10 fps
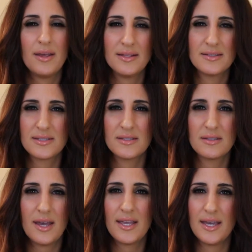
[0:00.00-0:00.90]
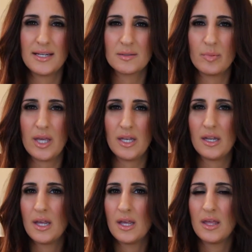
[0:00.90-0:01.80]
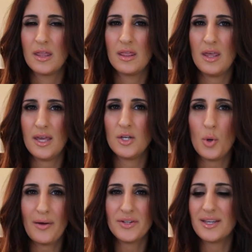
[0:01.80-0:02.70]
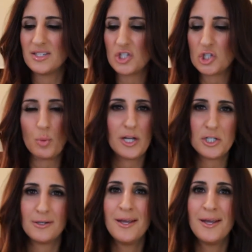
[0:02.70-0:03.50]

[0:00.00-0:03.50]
It's, I can't explain it. You have to like just swatch it.